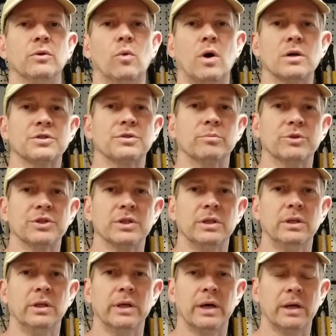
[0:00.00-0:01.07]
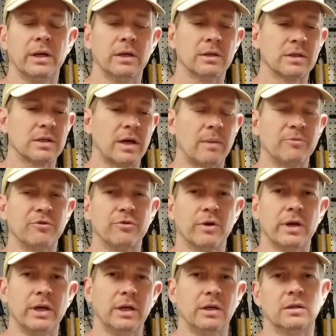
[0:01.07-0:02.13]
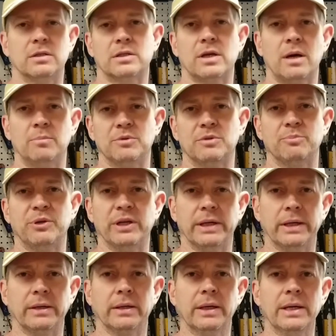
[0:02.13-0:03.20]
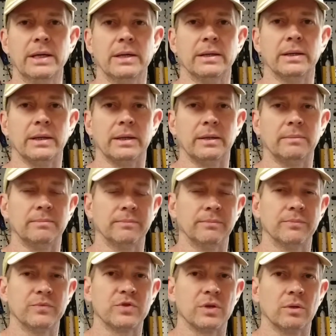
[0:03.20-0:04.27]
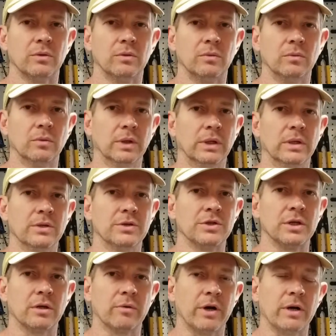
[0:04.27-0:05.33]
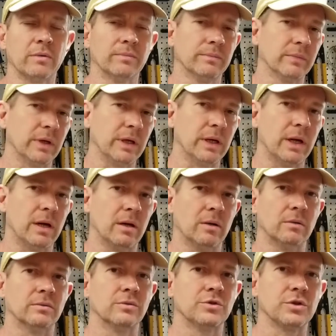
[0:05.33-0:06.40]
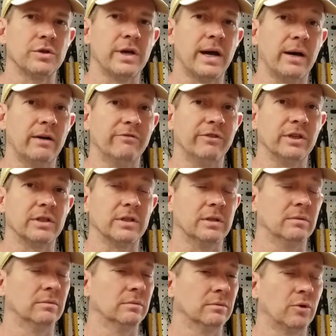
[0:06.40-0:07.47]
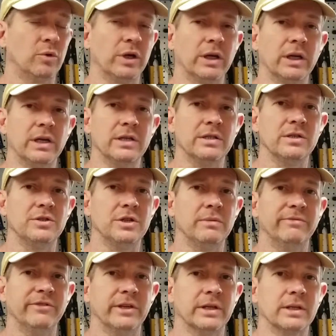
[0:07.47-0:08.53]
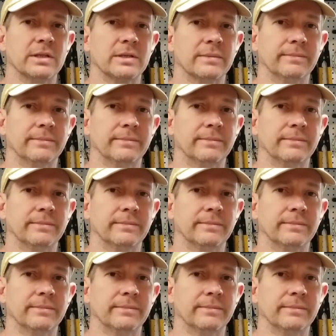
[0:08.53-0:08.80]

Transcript: washing machine that has stopped draining and stopped spinning. So stick around and I'll show you how I fixed it. Quick and easy, cheap fix.